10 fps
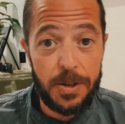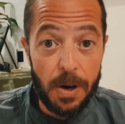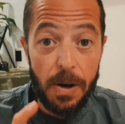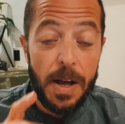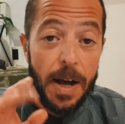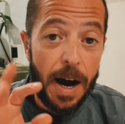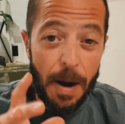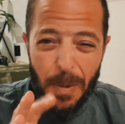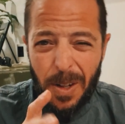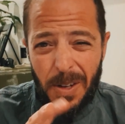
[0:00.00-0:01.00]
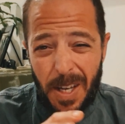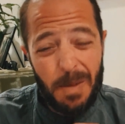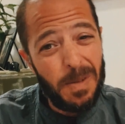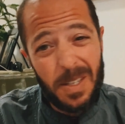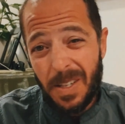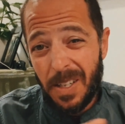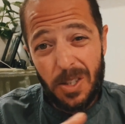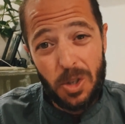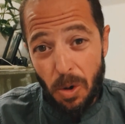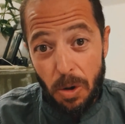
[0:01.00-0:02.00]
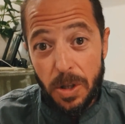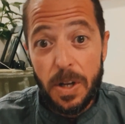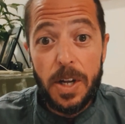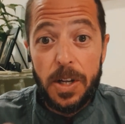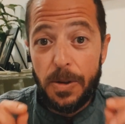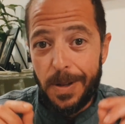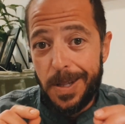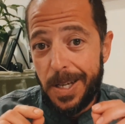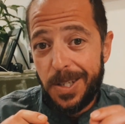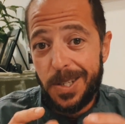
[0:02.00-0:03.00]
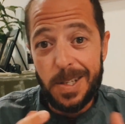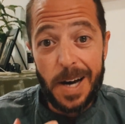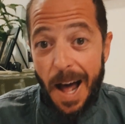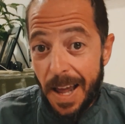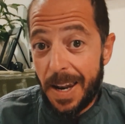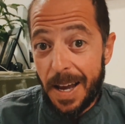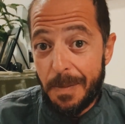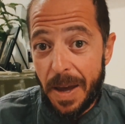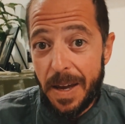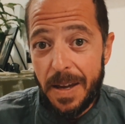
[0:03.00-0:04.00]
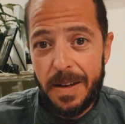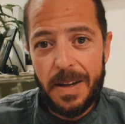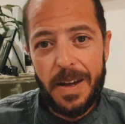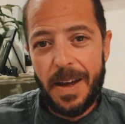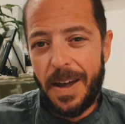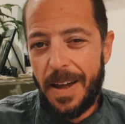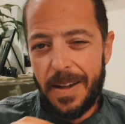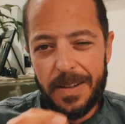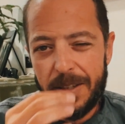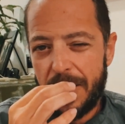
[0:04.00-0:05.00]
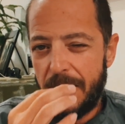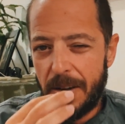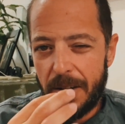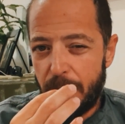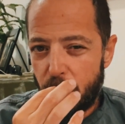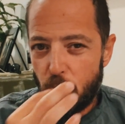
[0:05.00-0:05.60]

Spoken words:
So I'm going to keep this list short to the dishes that I like making, and they're